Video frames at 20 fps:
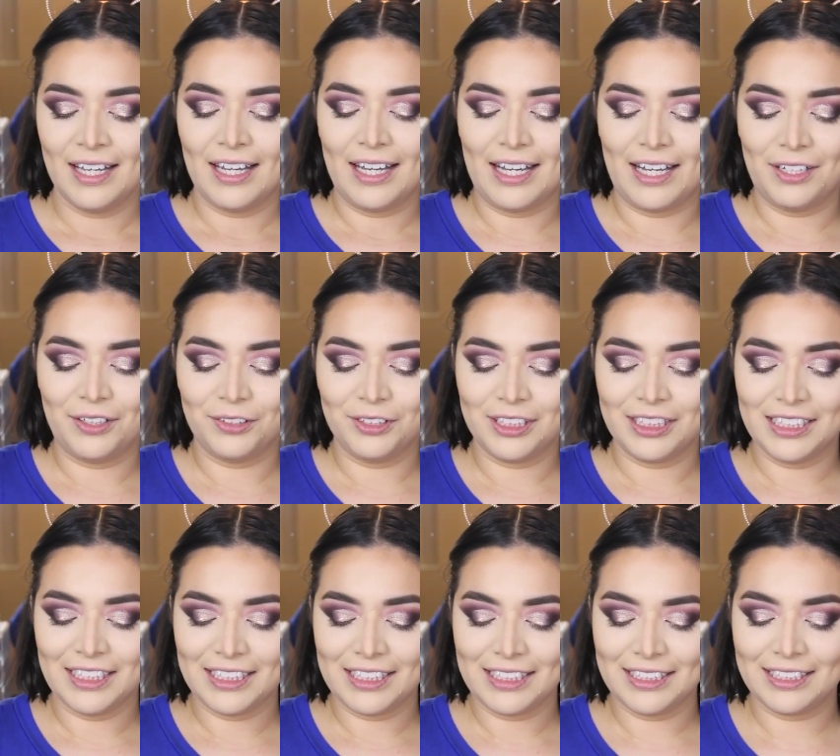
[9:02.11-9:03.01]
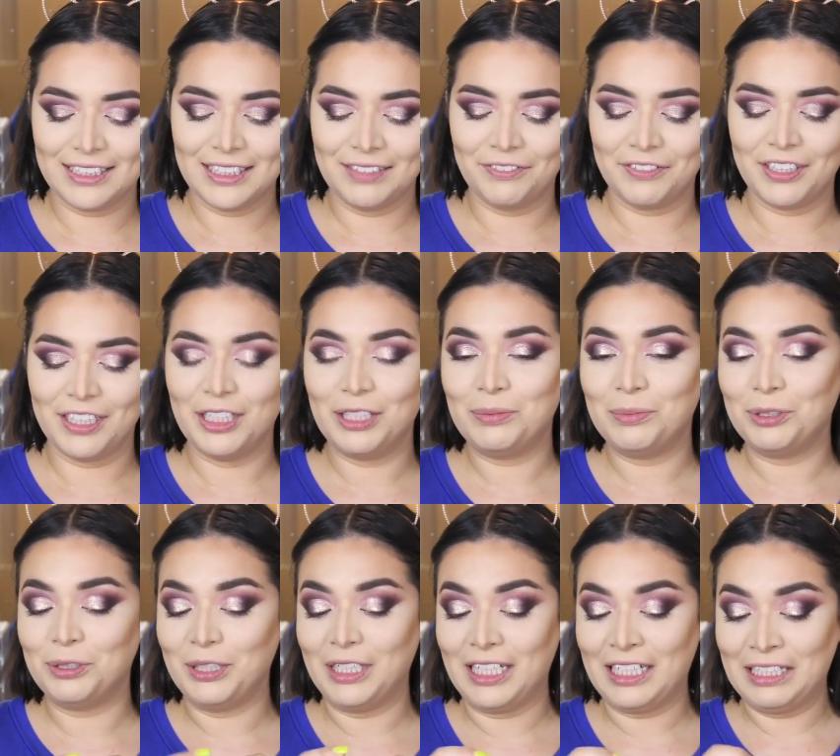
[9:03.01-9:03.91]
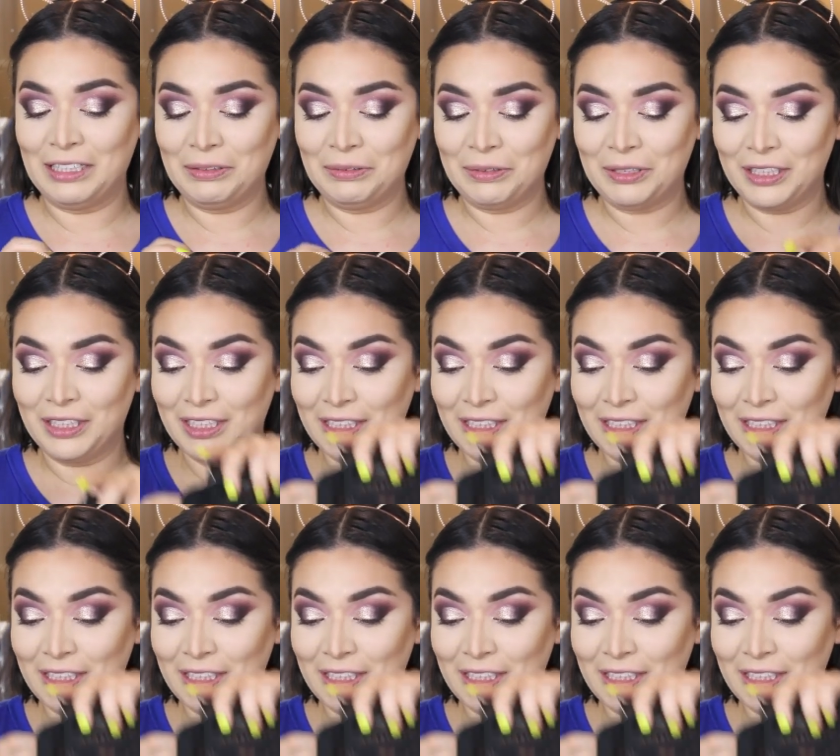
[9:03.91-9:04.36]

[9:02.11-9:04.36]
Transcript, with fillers: I don't think it's available anywhere